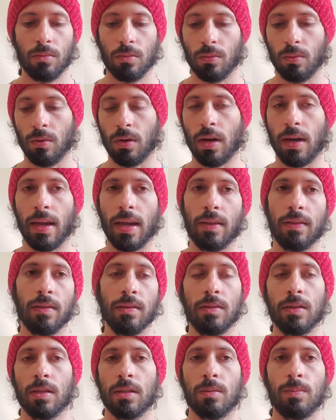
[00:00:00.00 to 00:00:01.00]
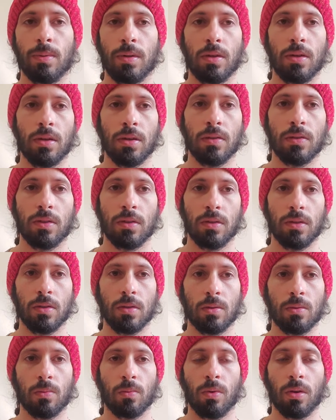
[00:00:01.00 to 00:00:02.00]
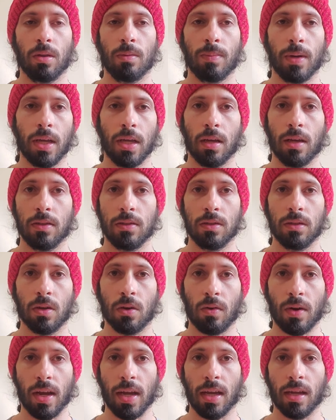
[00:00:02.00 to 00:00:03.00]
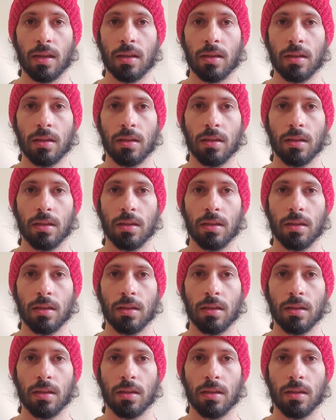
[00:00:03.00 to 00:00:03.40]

where I had these experiences with my cousin Greg.